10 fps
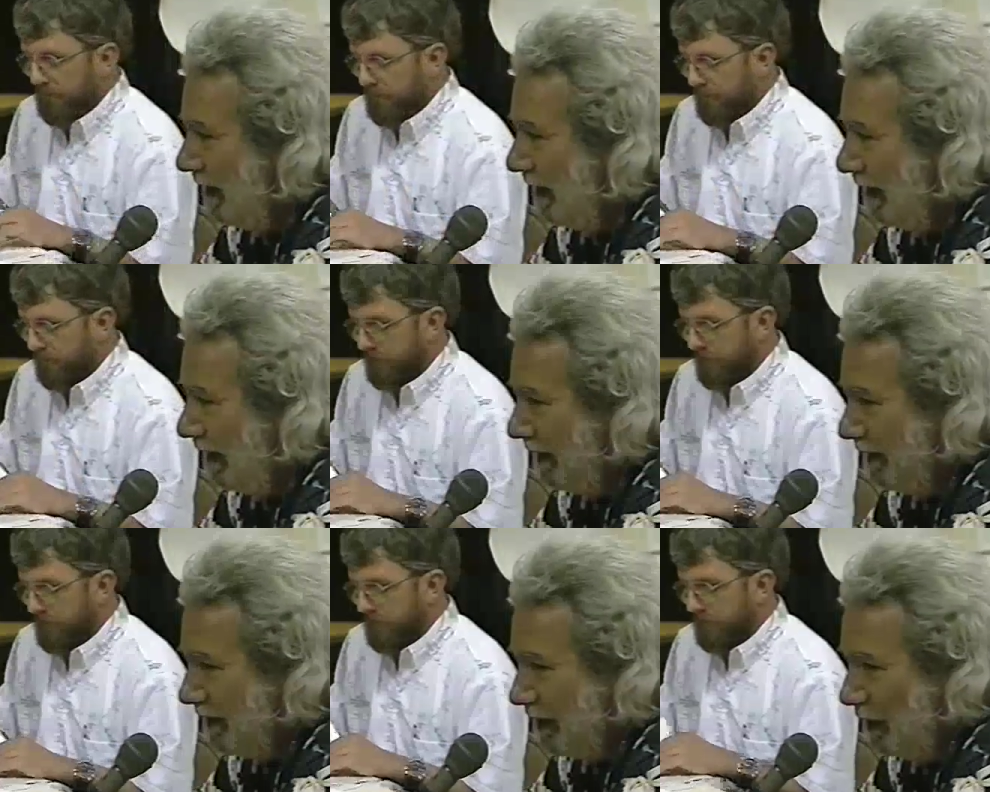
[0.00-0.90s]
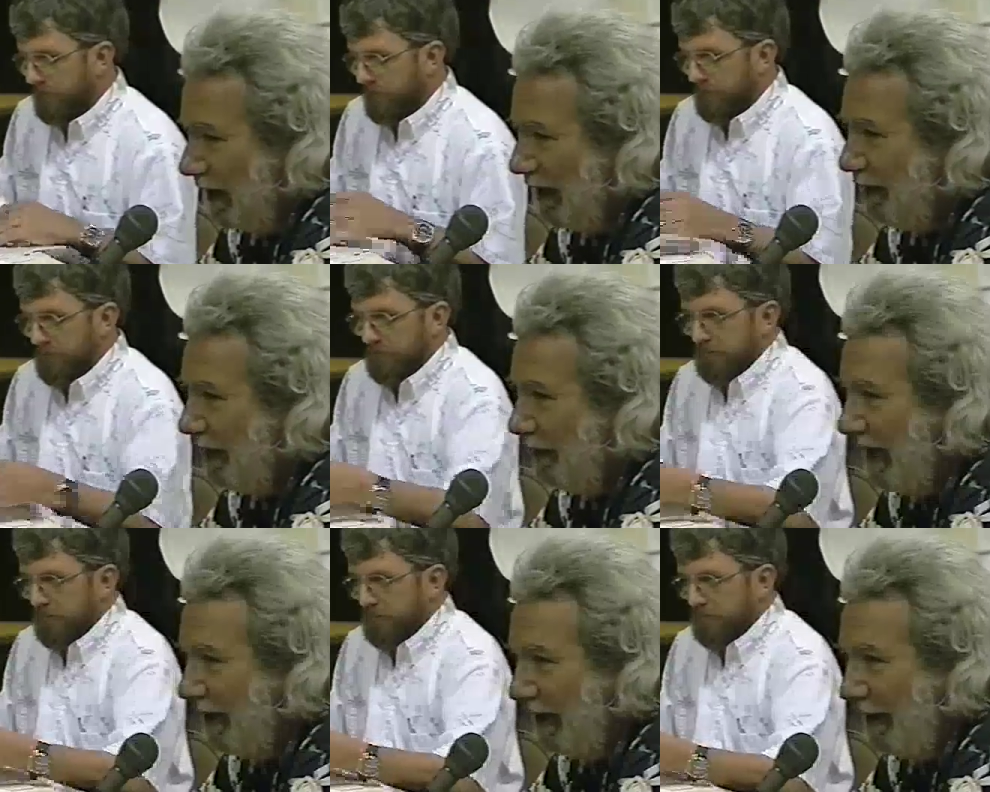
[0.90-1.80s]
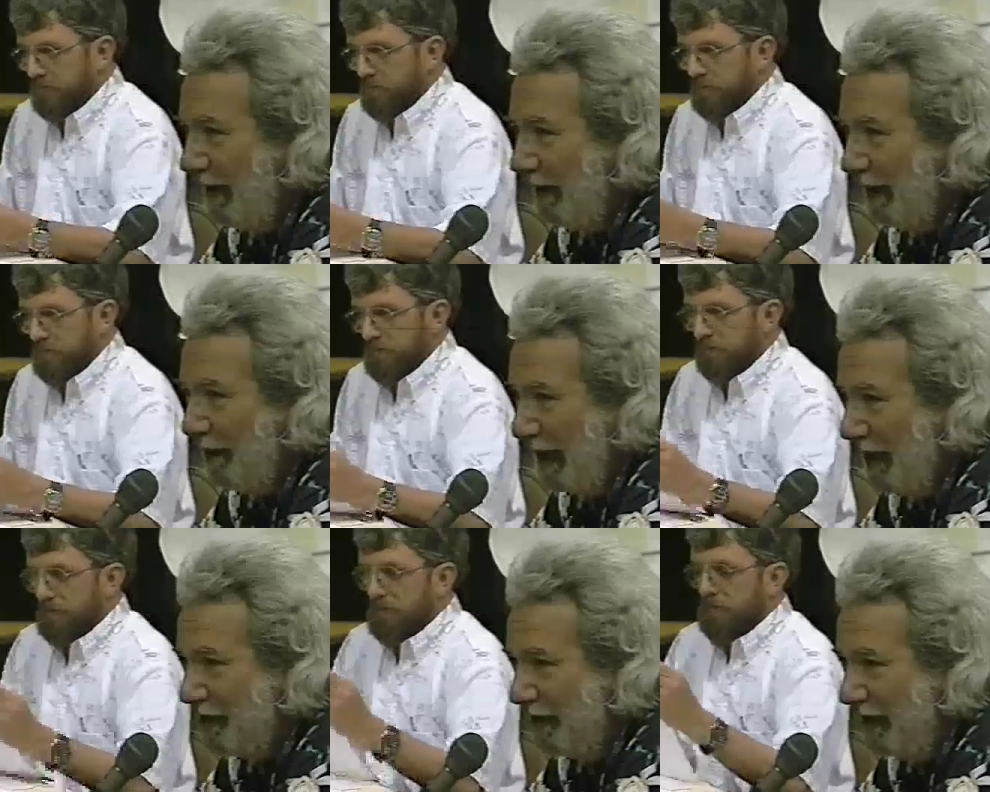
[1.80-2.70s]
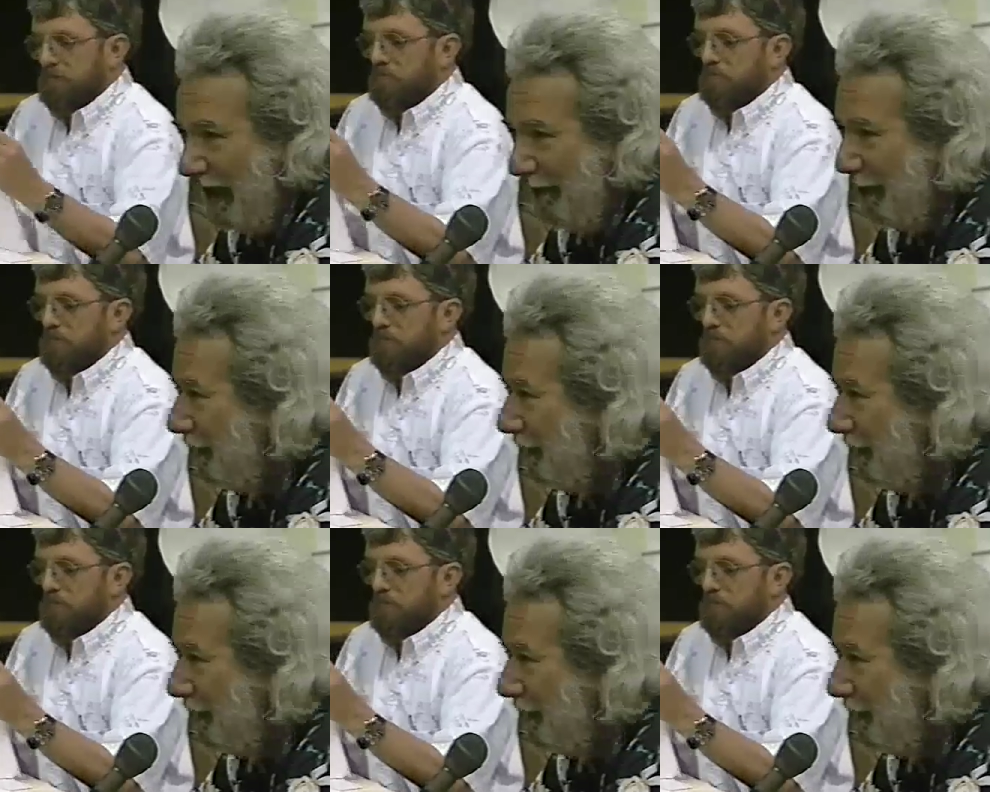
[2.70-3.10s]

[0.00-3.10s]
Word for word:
Speaker 1: uh, to Hawaii pretty regularly. I'm a recreational diver.